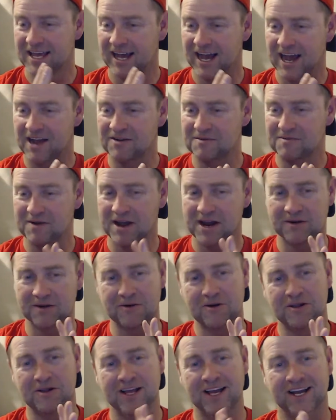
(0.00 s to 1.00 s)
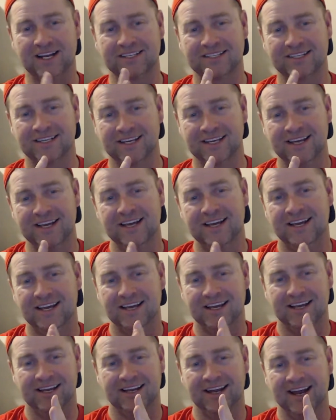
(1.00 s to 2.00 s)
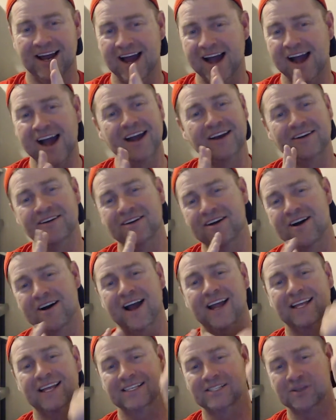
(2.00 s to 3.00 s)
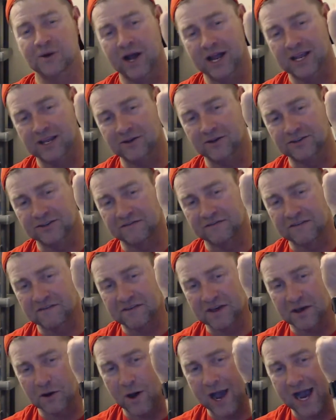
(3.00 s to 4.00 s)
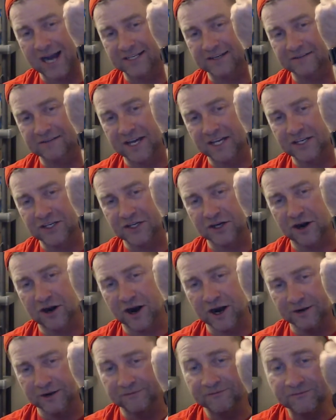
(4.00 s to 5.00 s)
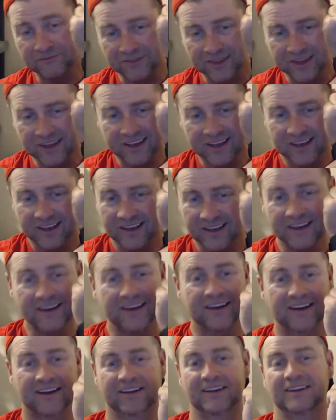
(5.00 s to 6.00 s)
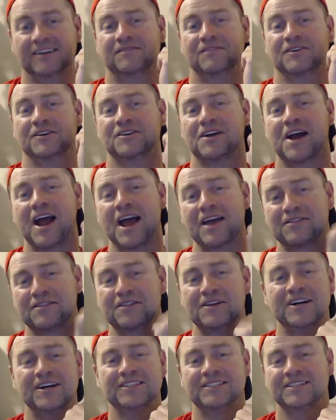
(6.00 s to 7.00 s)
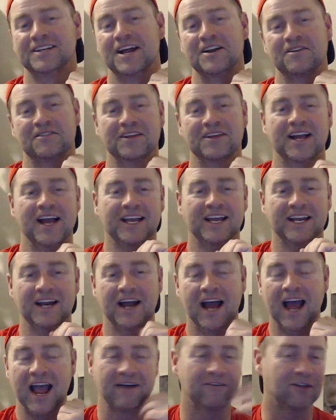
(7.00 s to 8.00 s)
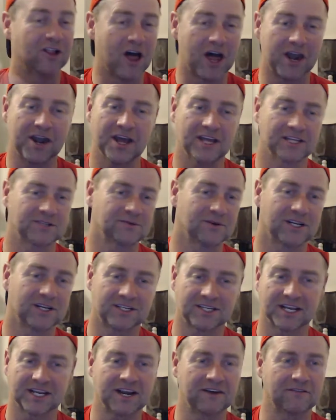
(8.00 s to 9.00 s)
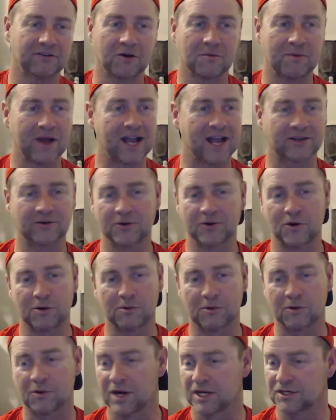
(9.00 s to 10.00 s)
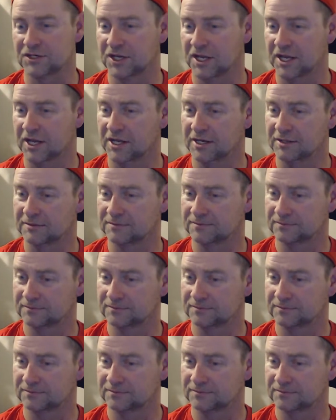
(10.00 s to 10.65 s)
I would buy a Rolex. I don't know. So I use a Viveo Active HR, and for triathlons, and I don't think I could. I have a lot of nice watches. I can never go back to a normal watch again.